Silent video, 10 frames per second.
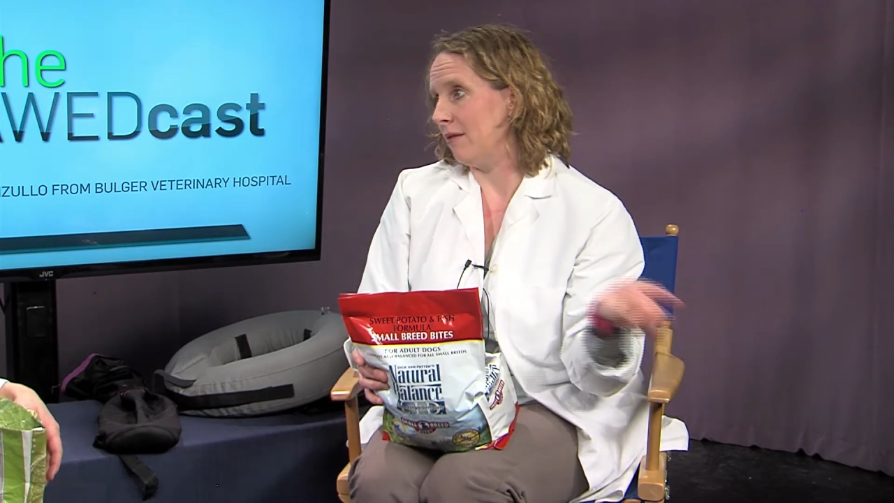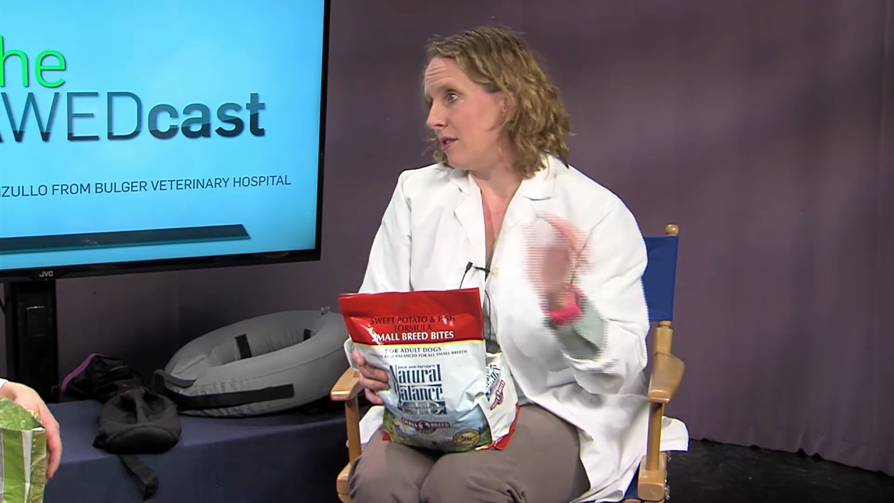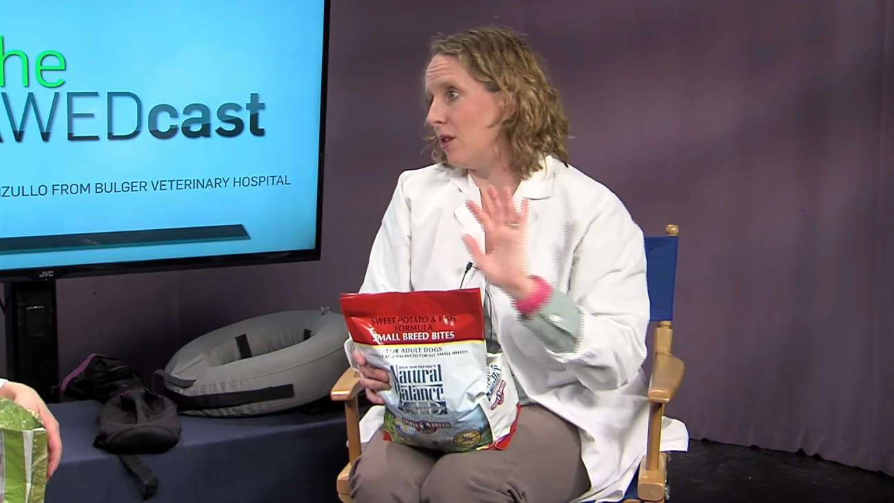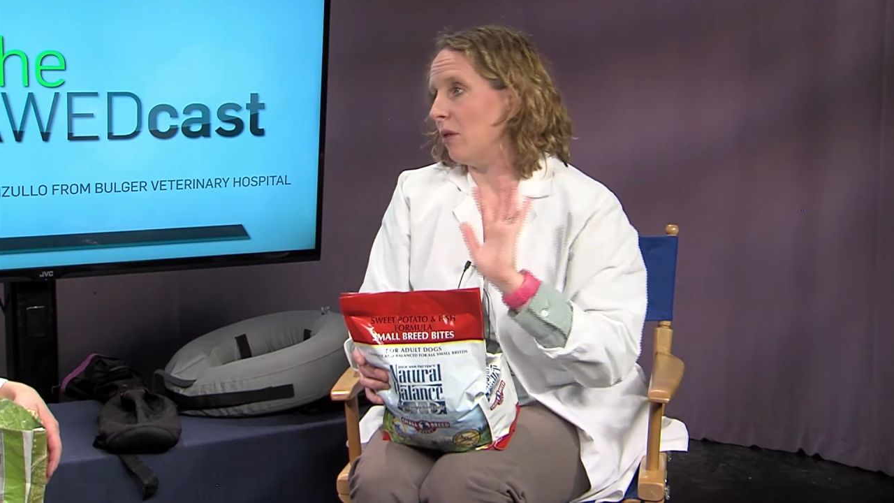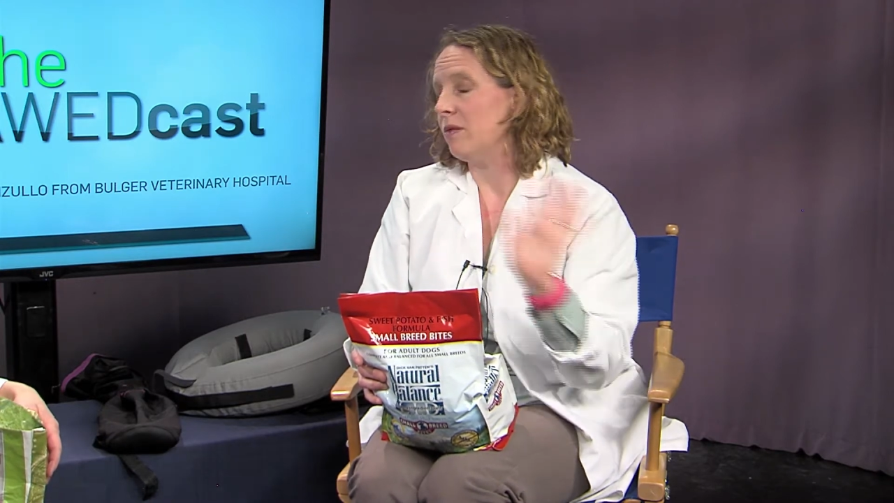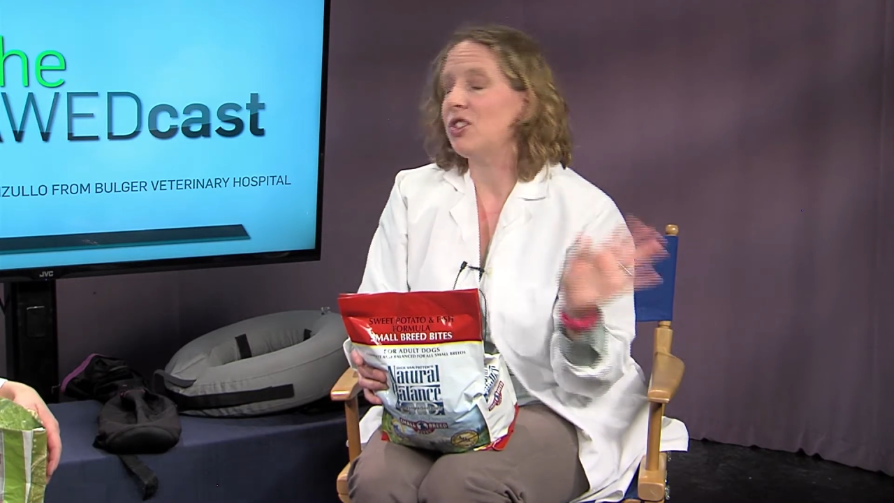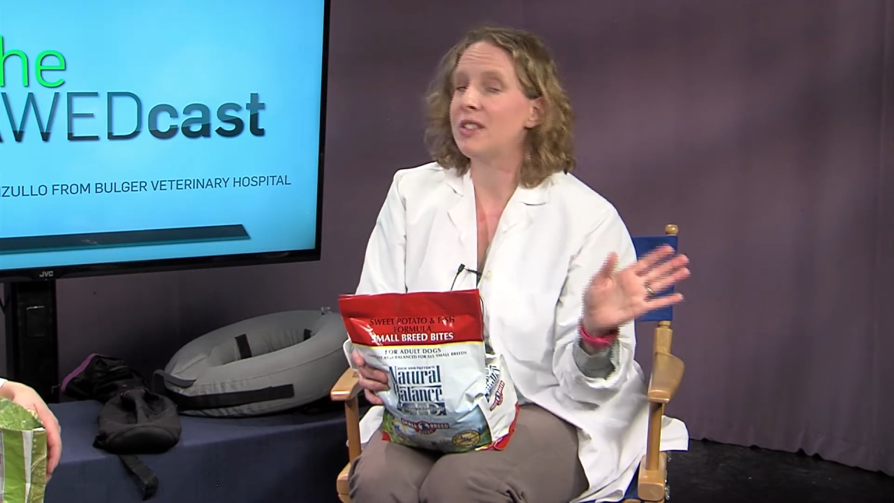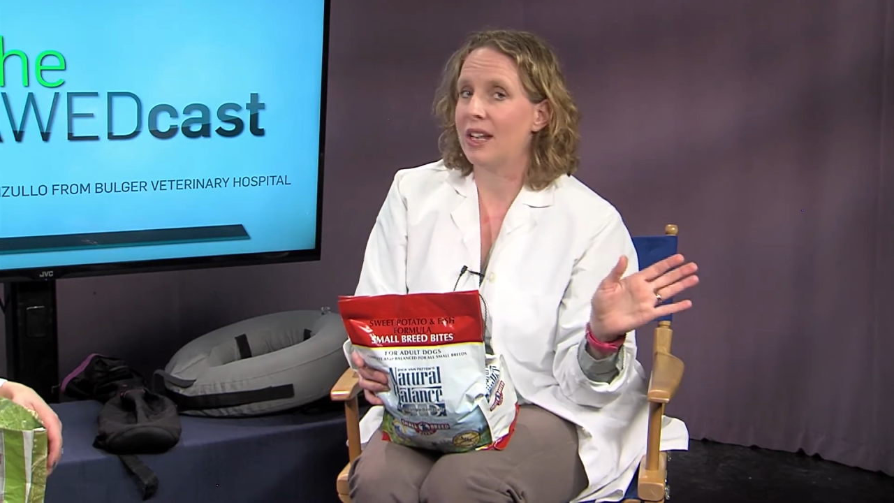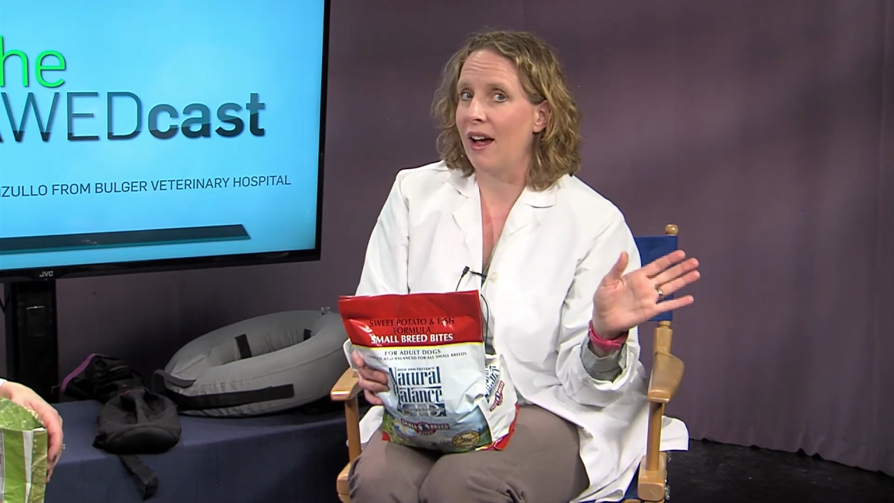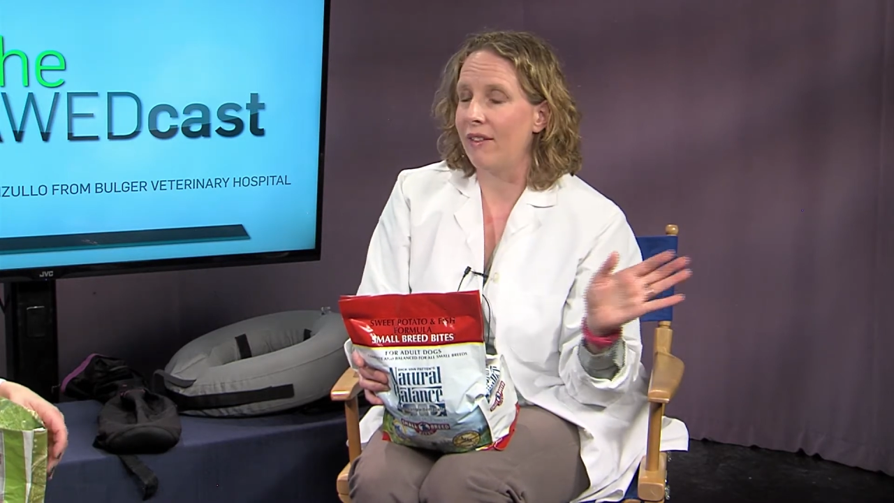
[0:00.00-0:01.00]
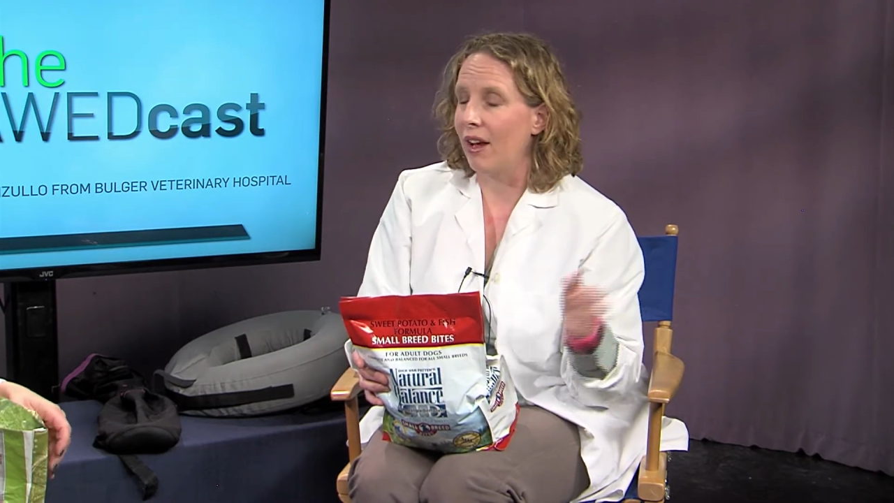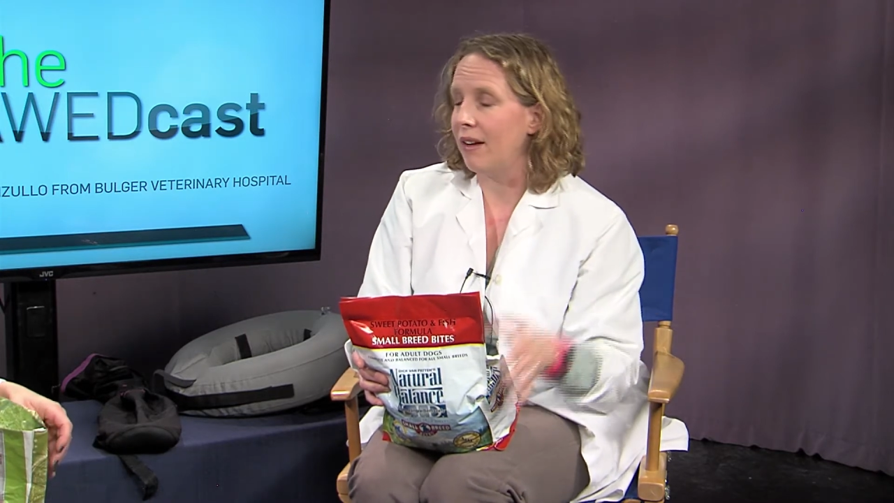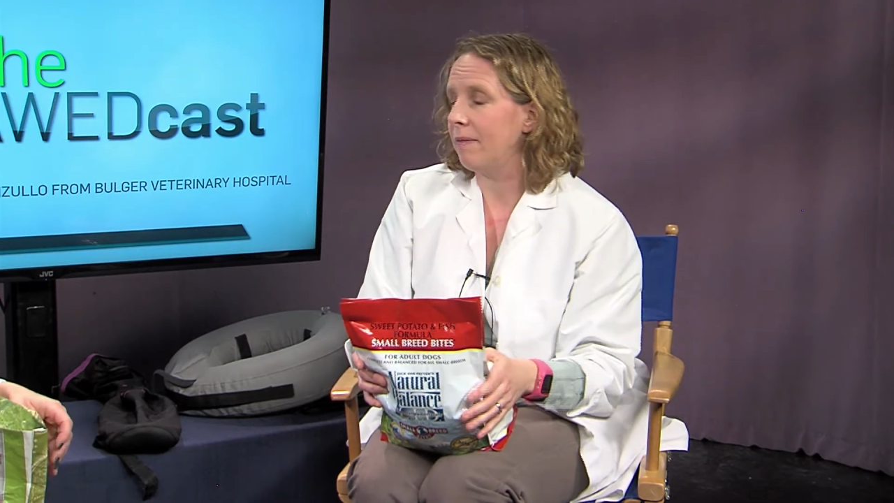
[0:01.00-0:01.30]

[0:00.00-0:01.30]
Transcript: So just a caveat.